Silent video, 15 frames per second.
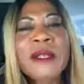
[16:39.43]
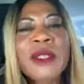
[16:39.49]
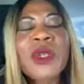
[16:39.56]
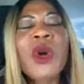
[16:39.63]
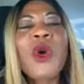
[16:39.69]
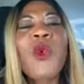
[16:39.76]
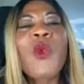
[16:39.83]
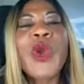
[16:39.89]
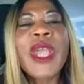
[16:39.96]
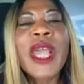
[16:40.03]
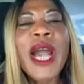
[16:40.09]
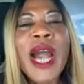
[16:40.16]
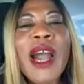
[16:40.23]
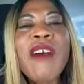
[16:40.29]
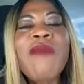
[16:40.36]
So
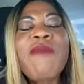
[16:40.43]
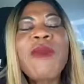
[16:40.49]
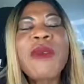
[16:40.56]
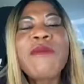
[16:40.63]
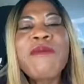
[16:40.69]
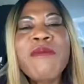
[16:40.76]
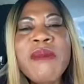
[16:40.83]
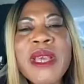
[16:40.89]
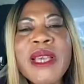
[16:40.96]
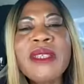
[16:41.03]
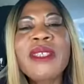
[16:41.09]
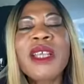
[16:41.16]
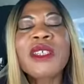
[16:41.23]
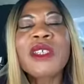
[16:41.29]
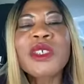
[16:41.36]
we have been
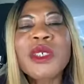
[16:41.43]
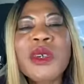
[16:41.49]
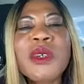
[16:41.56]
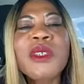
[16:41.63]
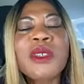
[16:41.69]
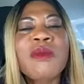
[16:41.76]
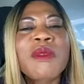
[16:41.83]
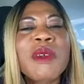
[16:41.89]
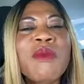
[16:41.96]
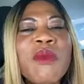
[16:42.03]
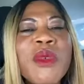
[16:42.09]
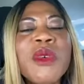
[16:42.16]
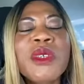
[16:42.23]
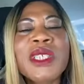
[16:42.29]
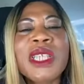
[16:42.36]
made sons of the
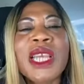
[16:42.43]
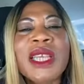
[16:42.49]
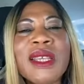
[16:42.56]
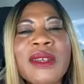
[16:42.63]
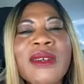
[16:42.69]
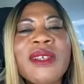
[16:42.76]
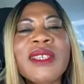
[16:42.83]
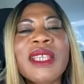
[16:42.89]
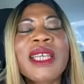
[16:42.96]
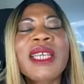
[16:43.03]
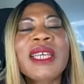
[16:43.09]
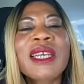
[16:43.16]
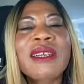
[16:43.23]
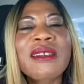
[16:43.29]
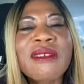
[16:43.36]
Most High God
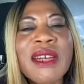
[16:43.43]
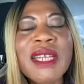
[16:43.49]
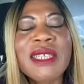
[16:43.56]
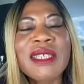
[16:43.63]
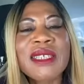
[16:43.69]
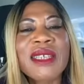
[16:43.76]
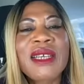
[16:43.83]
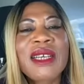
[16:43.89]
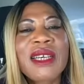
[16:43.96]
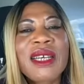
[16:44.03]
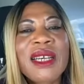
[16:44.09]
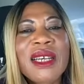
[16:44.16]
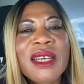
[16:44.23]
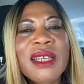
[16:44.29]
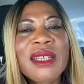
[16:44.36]
in Christ.
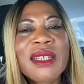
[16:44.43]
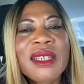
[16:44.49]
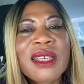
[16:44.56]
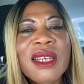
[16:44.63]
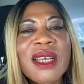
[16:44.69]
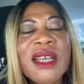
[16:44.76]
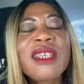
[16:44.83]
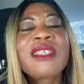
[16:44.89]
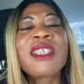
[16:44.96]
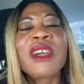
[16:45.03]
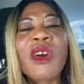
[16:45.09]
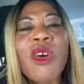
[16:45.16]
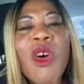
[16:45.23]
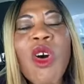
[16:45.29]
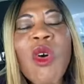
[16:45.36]

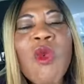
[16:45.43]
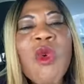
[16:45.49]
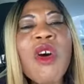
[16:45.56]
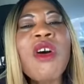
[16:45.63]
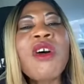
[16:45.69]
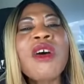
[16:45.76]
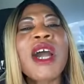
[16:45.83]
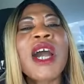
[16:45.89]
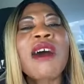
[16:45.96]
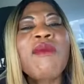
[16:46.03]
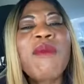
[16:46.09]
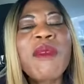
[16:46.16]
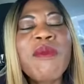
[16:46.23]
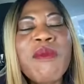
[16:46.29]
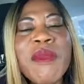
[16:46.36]
The whole world
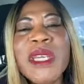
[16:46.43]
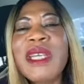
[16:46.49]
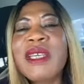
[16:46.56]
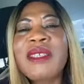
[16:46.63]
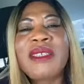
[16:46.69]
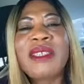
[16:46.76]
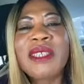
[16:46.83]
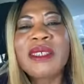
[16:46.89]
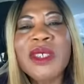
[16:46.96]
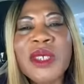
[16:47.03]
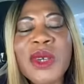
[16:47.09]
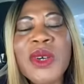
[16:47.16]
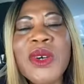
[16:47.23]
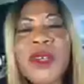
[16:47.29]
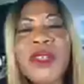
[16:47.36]
have been made the
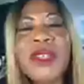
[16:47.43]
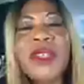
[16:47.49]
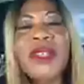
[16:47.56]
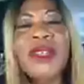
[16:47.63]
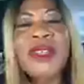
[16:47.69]
sons